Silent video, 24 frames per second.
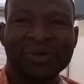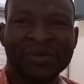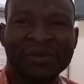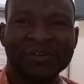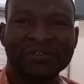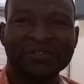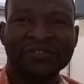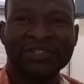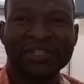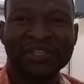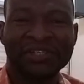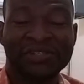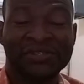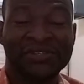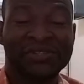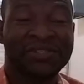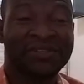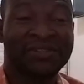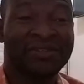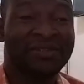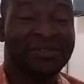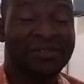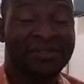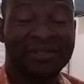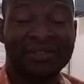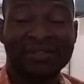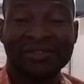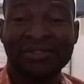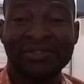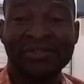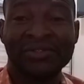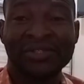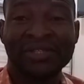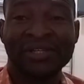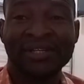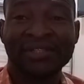of
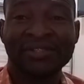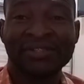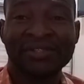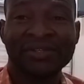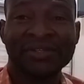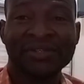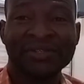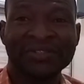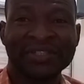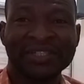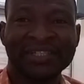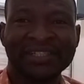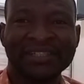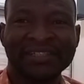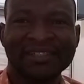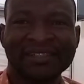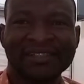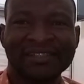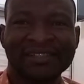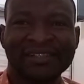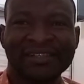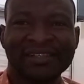transducer theory